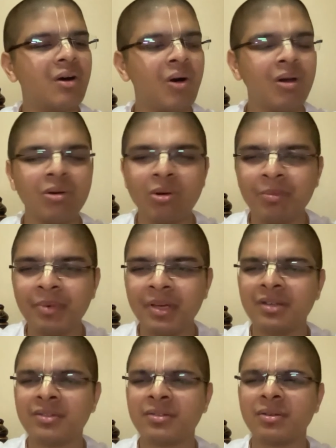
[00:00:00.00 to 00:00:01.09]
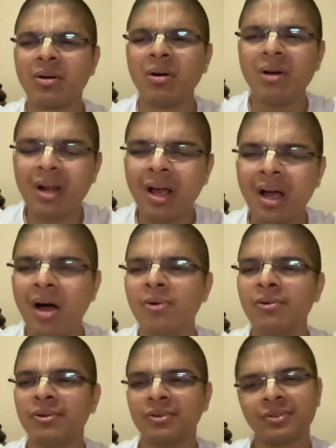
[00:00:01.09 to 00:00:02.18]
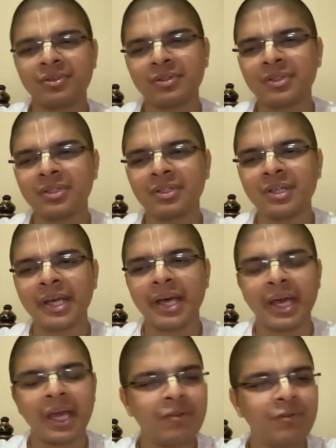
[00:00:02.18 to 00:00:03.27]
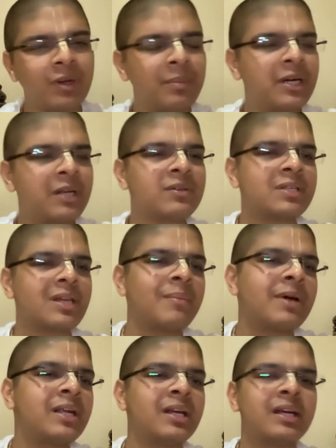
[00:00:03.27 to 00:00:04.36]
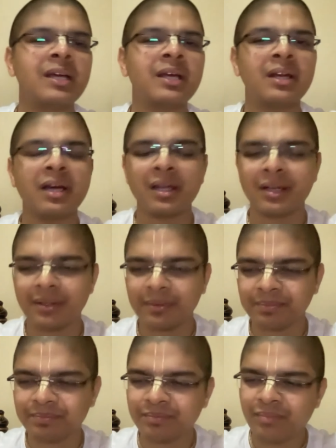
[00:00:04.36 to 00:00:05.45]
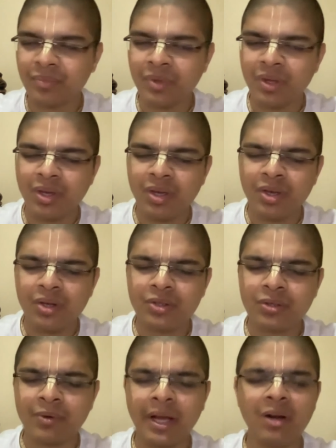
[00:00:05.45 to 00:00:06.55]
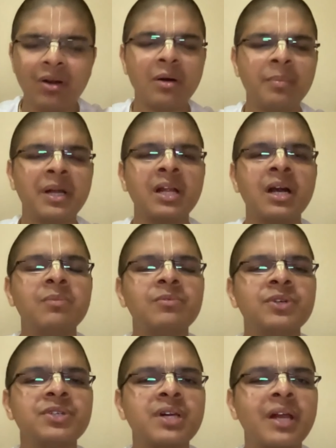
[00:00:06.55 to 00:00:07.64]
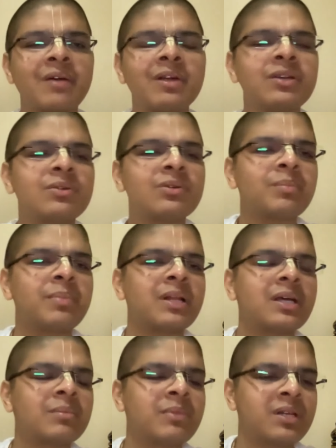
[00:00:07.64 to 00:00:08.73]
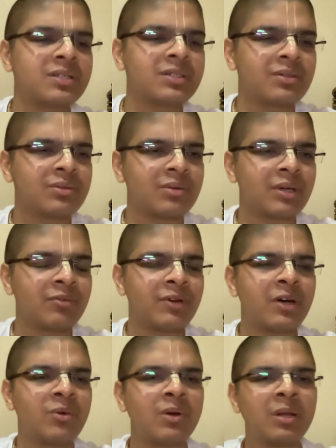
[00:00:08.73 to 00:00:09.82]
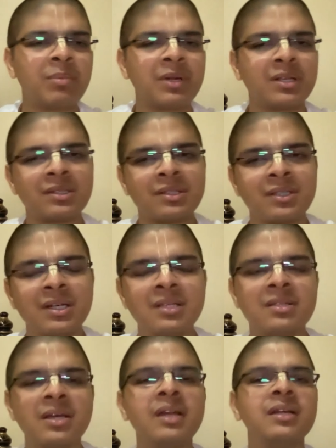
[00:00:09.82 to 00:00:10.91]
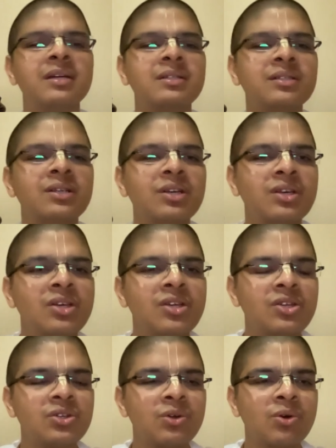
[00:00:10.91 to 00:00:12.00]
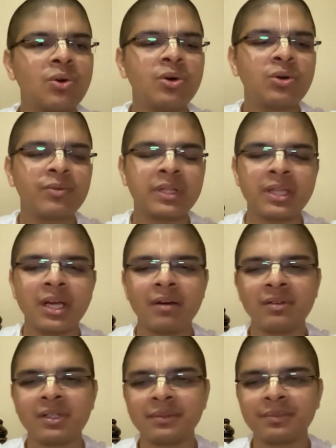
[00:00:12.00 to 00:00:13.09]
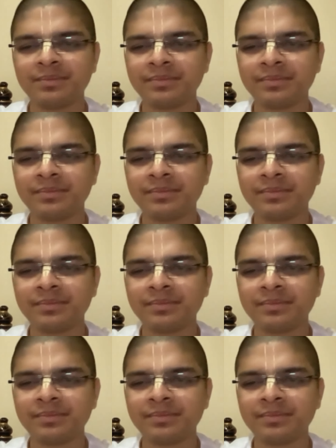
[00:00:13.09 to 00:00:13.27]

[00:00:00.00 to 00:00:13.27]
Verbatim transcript: All gopis, all cows, everybody was lamenting day and night. So while Lord Balaram was traveling to the pilgrimage, different holy places, he decided to go to Vrindavan.